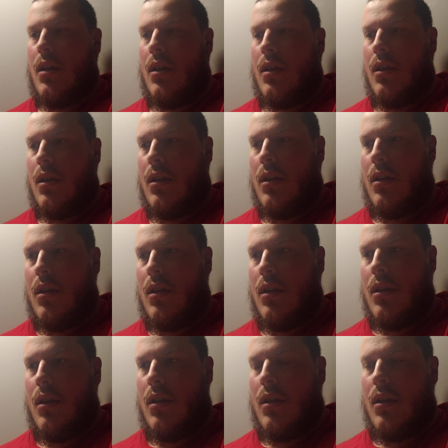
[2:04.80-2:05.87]

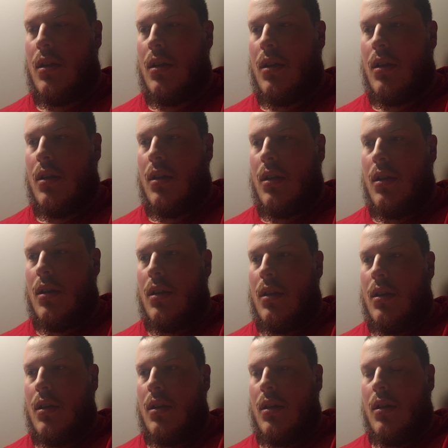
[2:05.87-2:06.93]

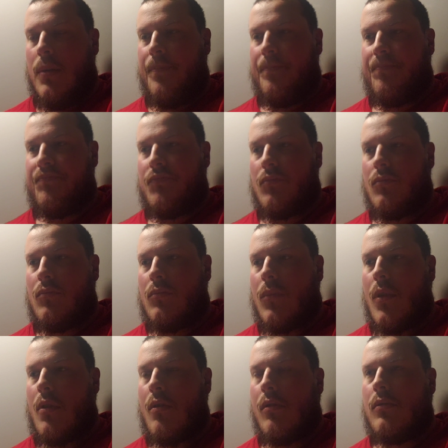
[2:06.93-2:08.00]

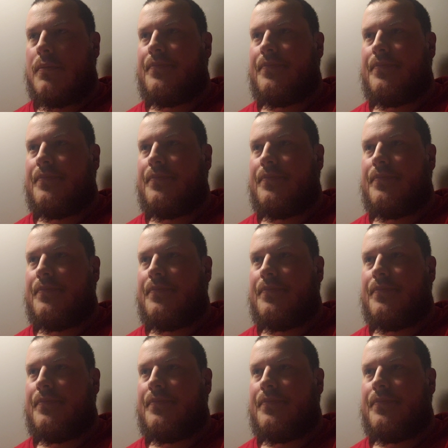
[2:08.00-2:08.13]
(no one is talking)